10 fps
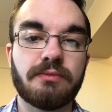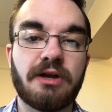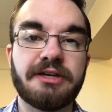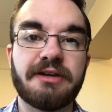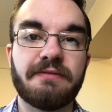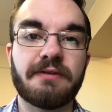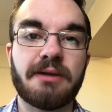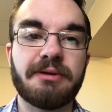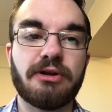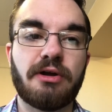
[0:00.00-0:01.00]
onion
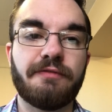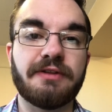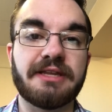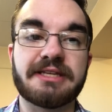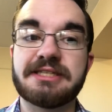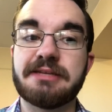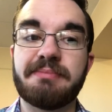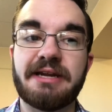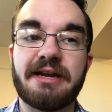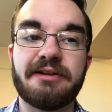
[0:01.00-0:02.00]
coming off and like
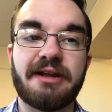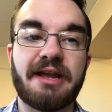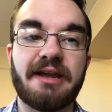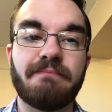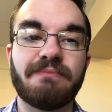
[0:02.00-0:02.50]
slipping out of your hand,